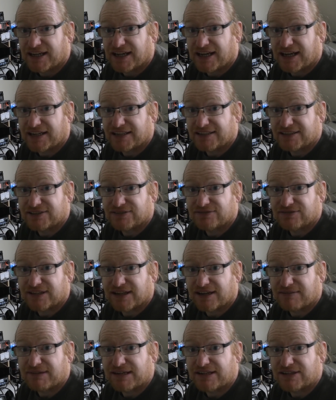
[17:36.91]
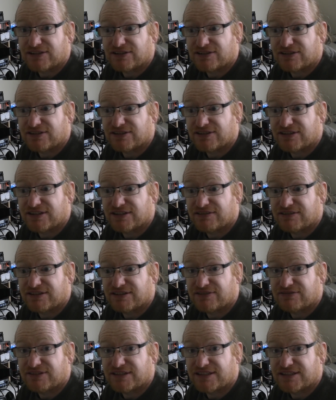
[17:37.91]
And it's something I mentioned earlier in
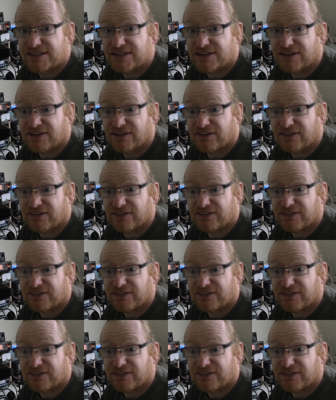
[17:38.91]
the video.